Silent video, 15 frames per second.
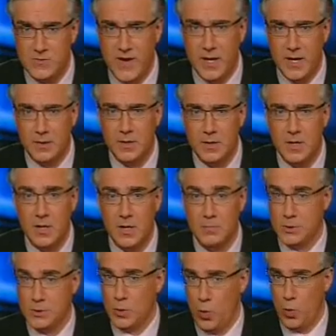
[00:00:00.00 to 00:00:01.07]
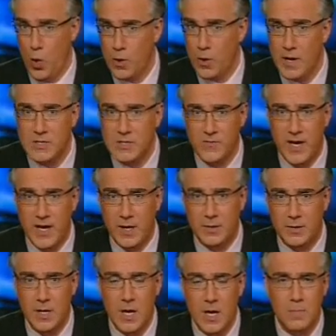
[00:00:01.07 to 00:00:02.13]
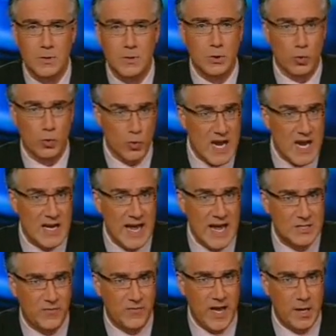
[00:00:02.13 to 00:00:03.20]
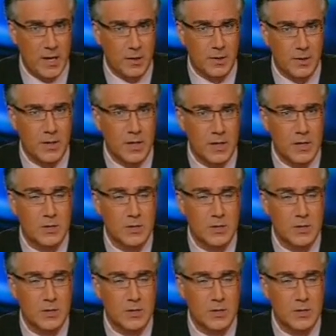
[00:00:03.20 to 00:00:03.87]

has failed, Mr. Warner has failed, Mr. Reid has failed.